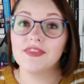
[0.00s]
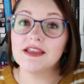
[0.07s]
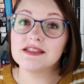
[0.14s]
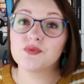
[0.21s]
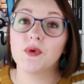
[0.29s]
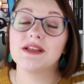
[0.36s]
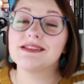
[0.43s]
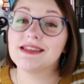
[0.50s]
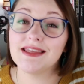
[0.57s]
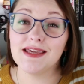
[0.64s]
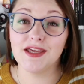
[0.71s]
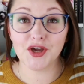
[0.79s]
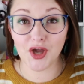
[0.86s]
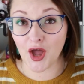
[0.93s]
This was
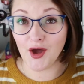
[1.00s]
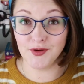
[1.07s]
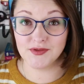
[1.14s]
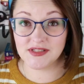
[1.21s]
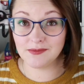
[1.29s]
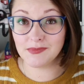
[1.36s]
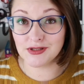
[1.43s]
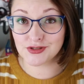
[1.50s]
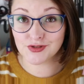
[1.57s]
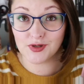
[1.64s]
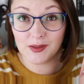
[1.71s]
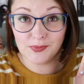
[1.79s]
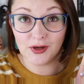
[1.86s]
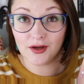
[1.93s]
the Cozy
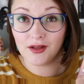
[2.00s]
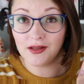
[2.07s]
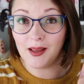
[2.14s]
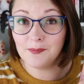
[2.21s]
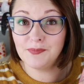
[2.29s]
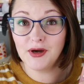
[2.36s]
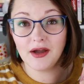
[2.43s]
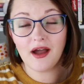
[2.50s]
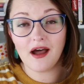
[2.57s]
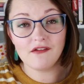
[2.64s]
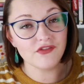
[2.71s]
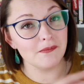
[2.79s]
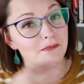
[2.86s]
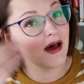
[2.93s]
Mystery Book Club book
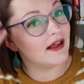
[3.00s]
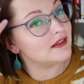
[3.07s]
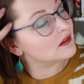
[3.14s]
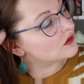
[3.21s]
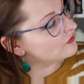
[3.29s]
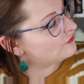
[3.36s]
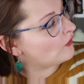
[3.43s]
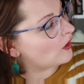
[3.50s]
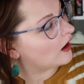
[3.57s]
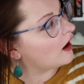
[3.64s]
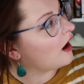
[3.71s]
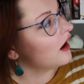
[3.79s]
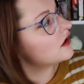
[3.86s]
of the month for